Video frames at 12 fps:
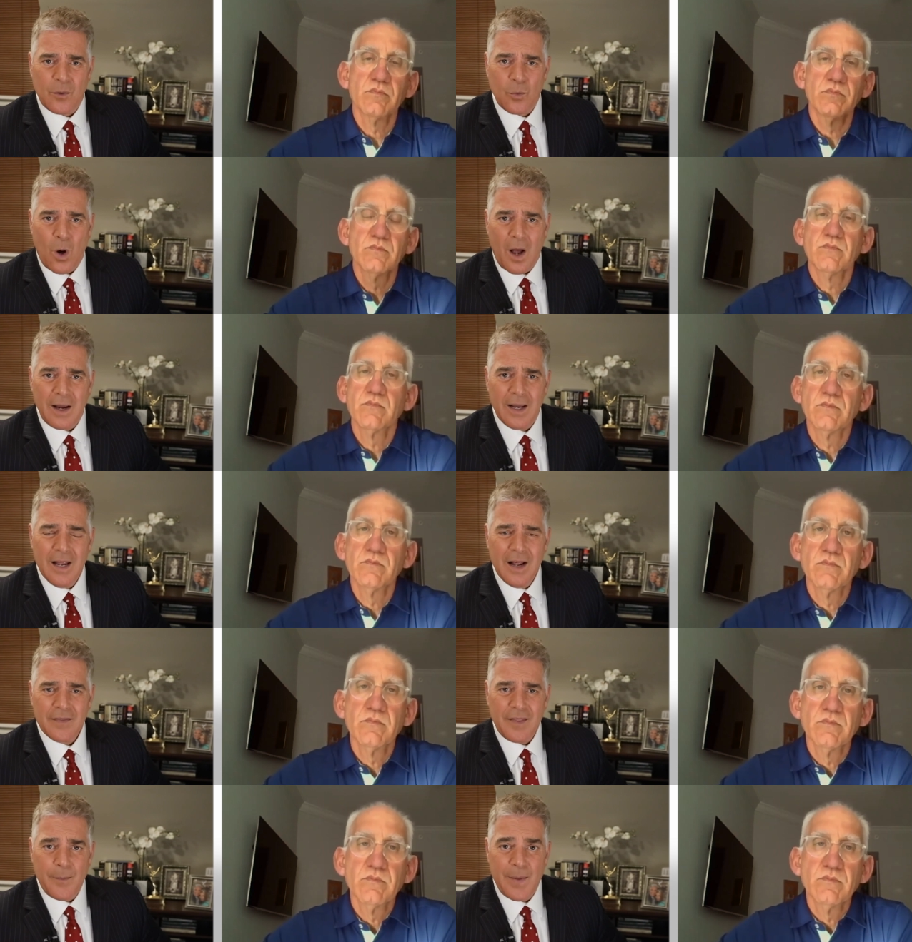Speaker 1: on why
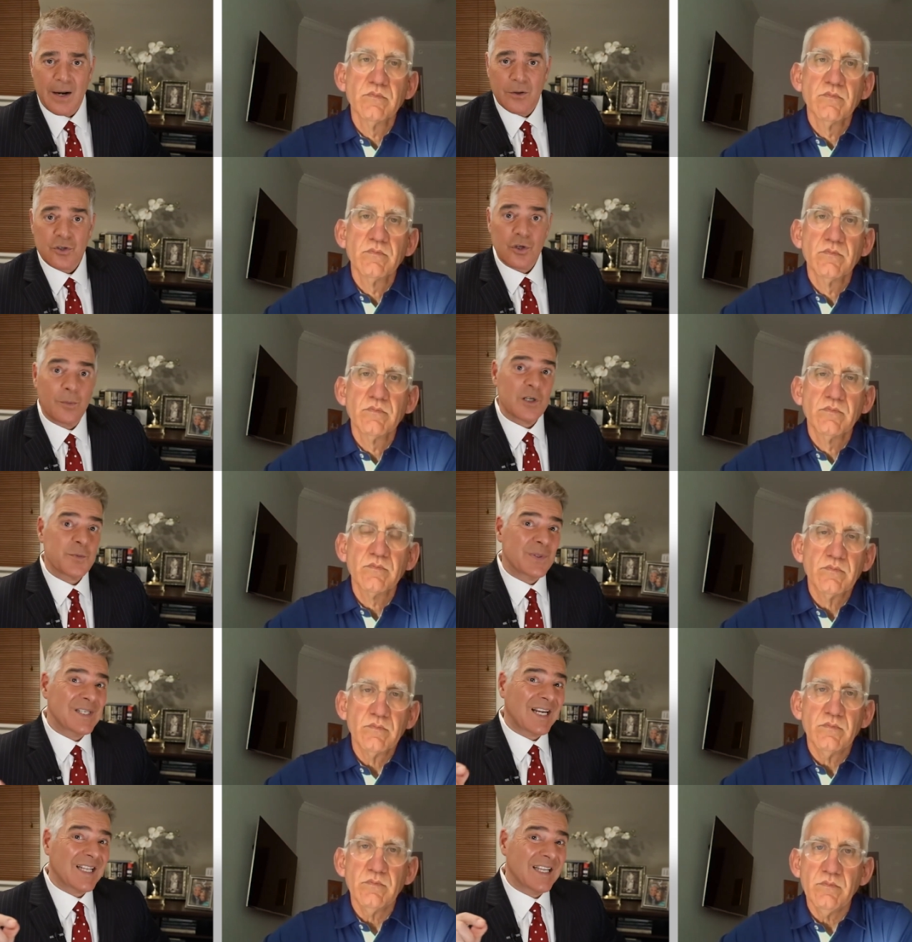that mattered so much,
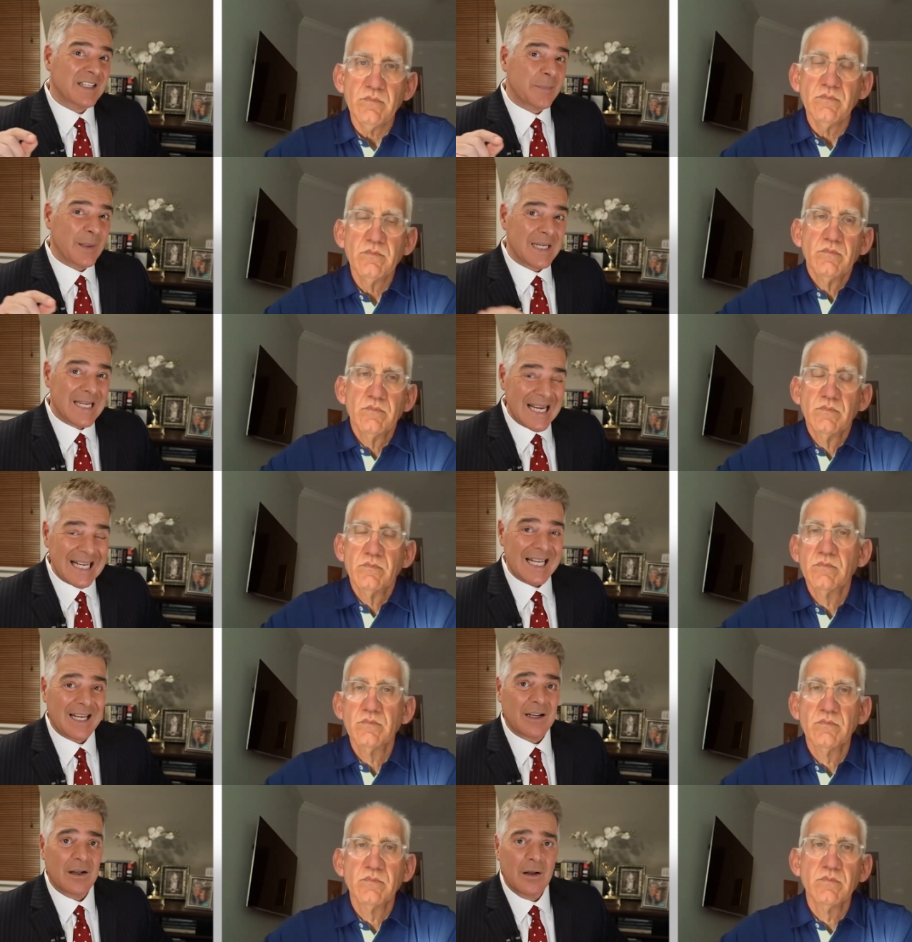particularly at the
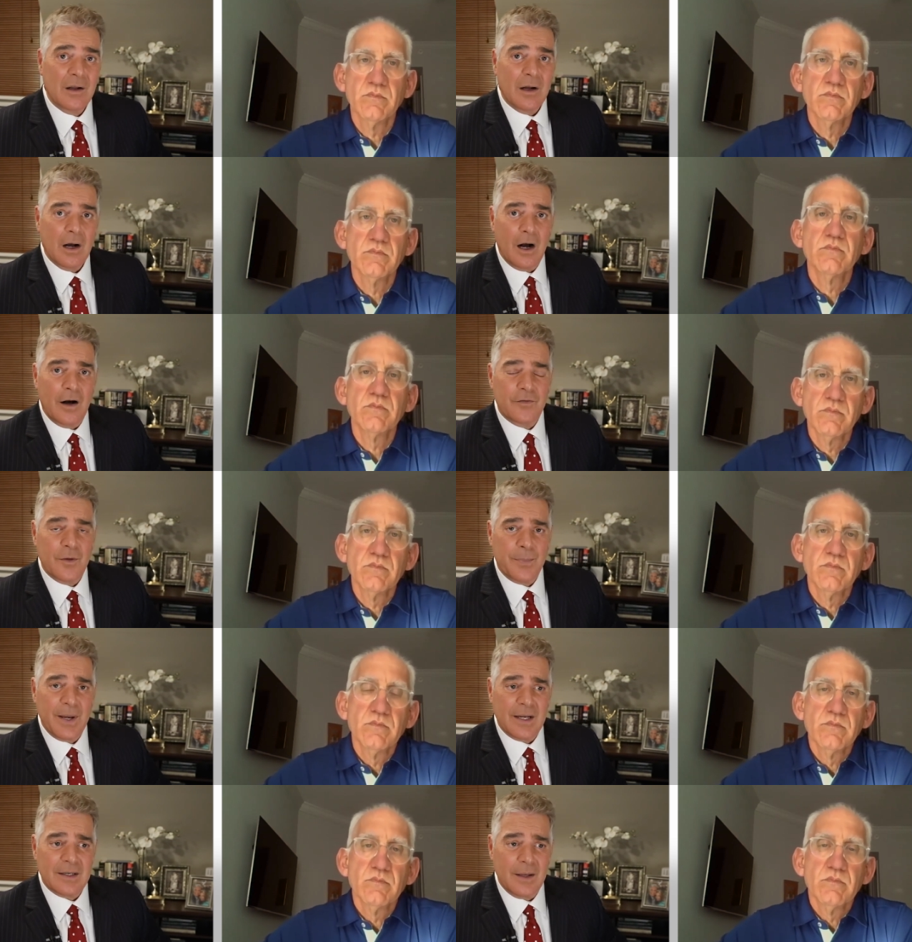beginning
Speaker 2: of the
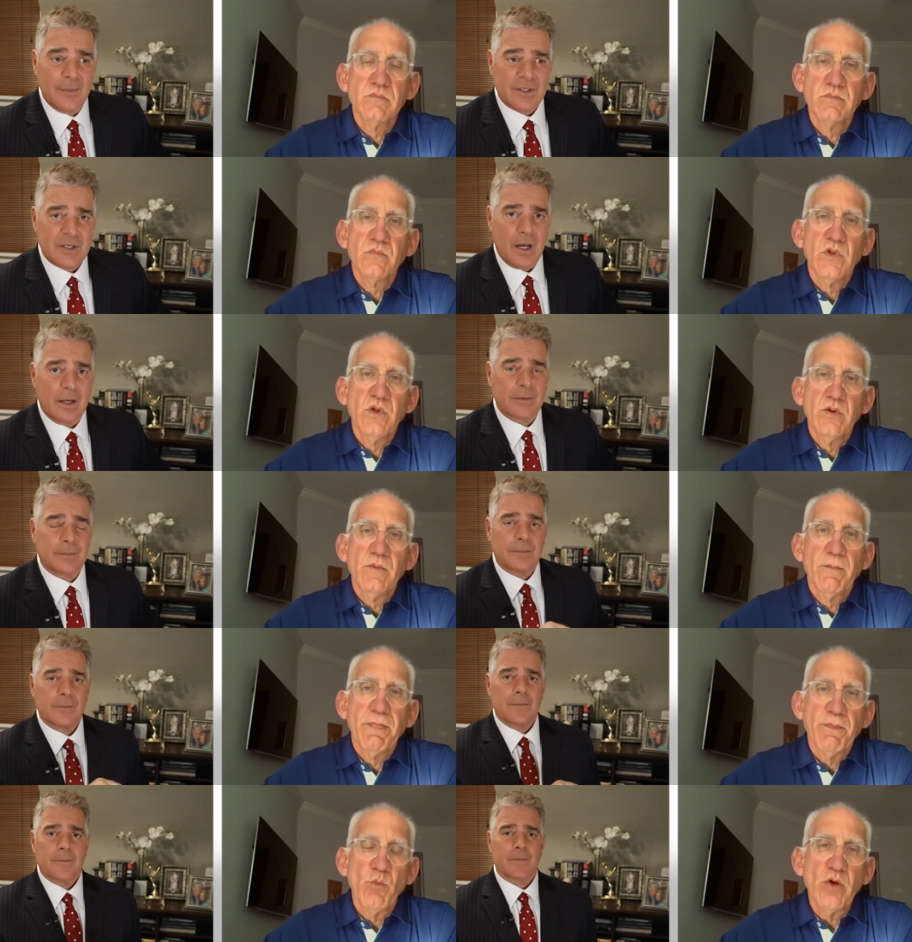pandemic, Scott?
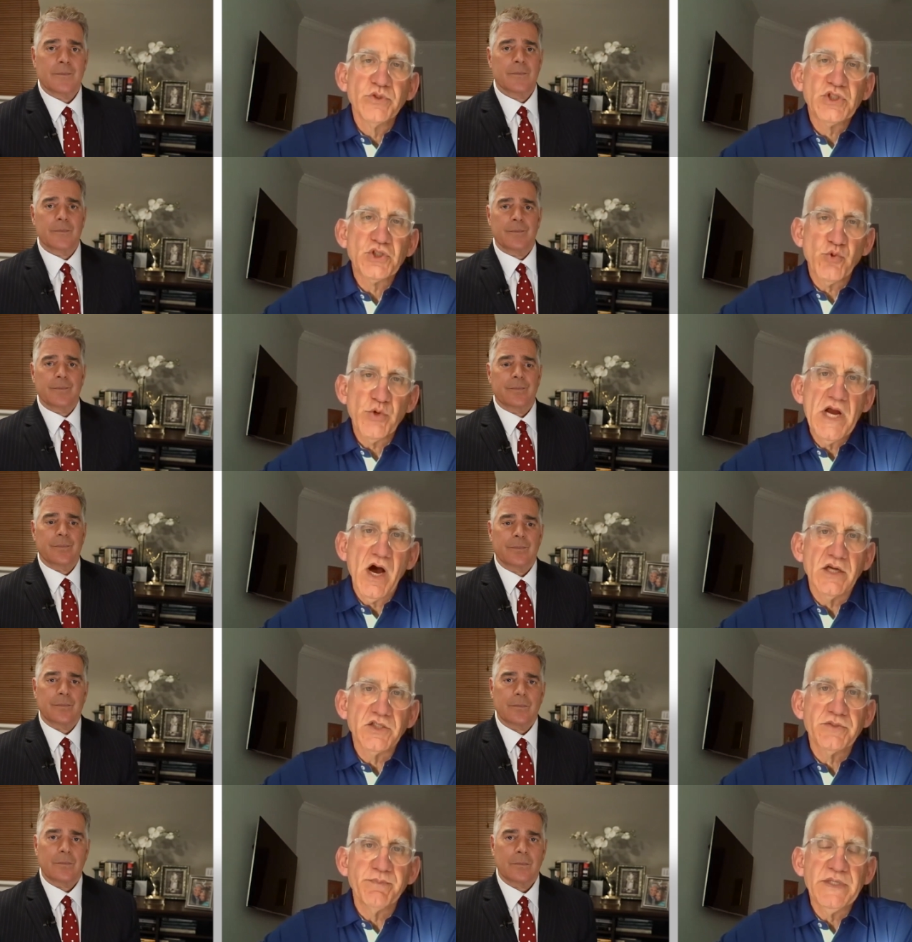Well, it was
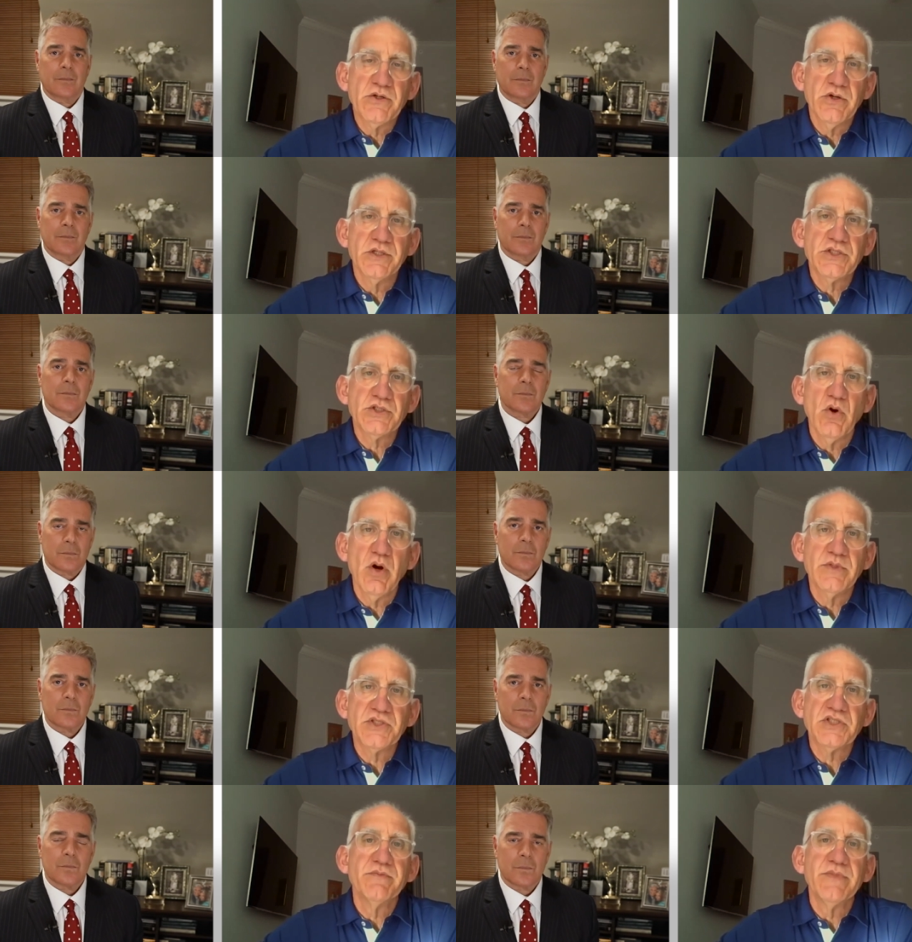triage because
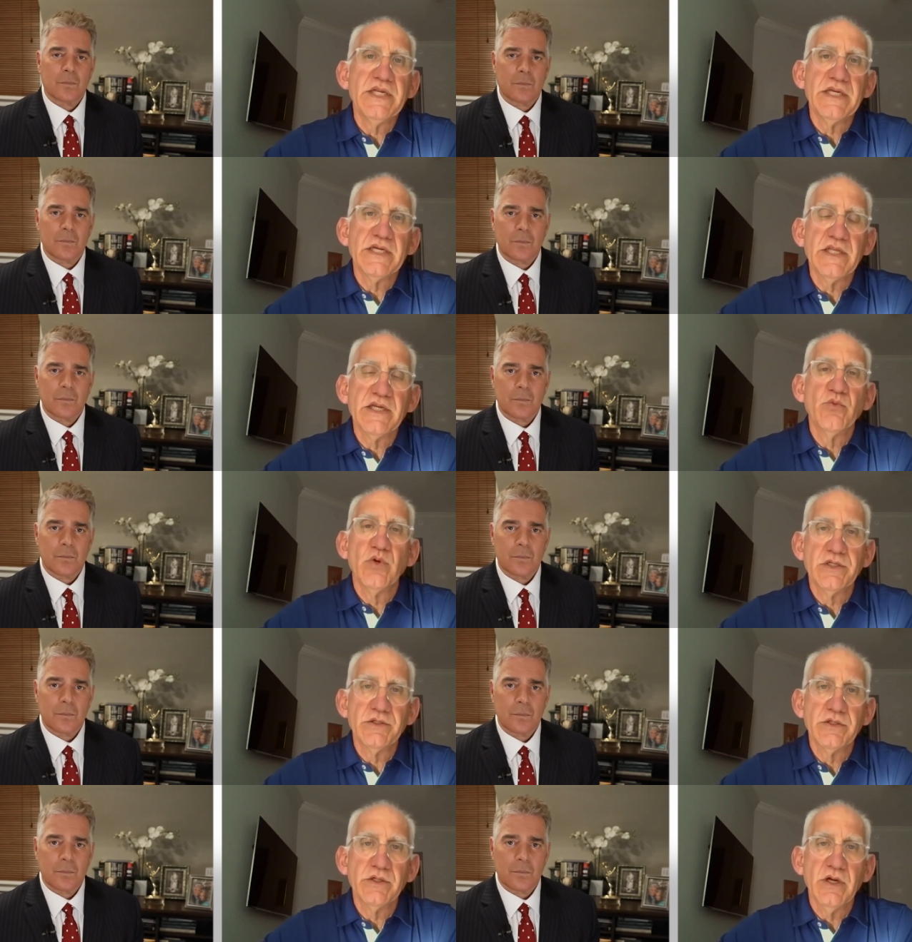almost immediately
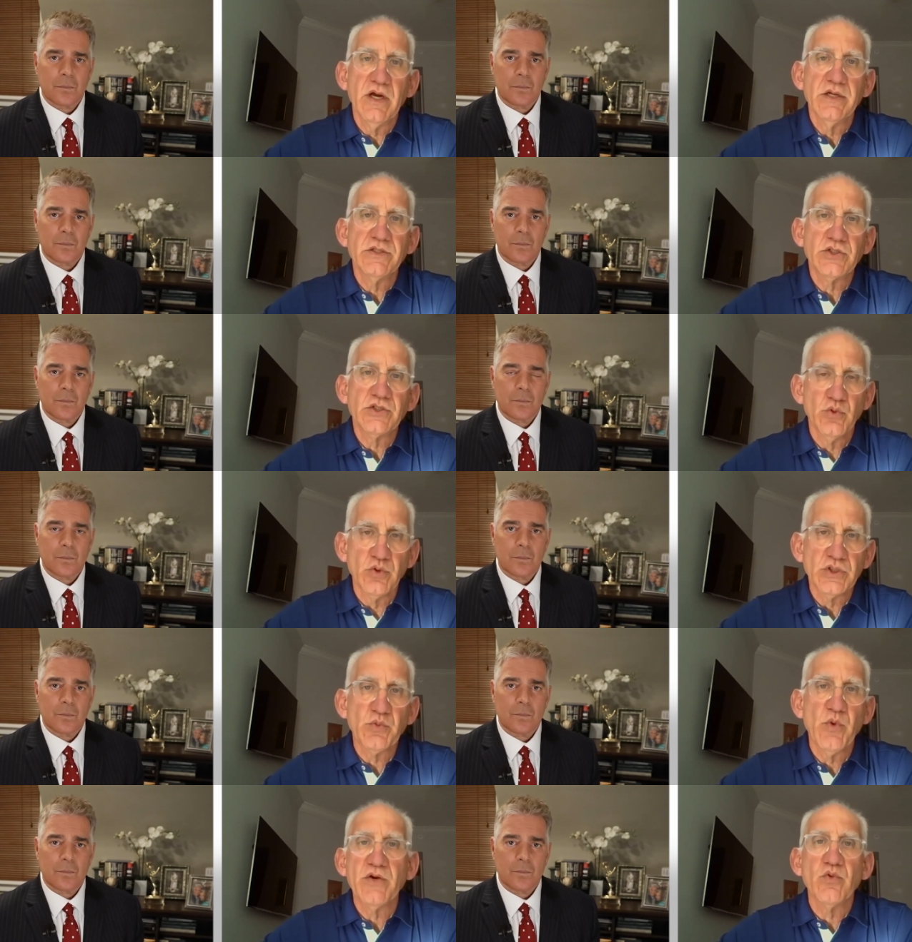when uh,
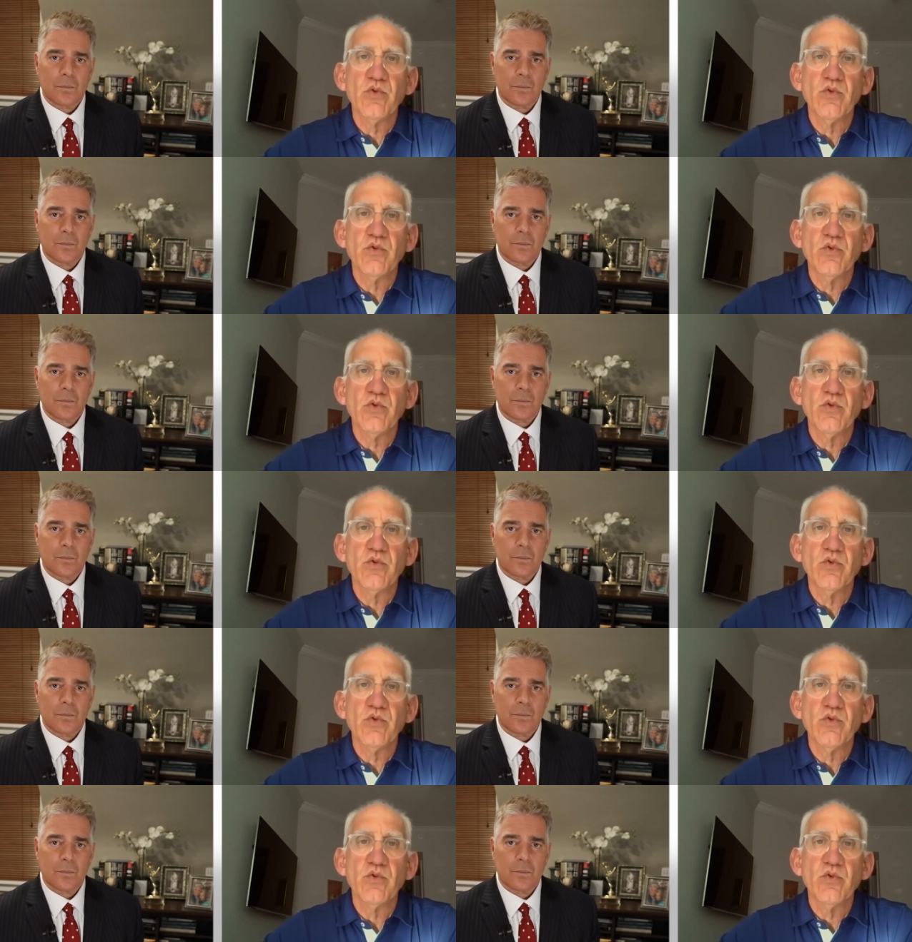schools went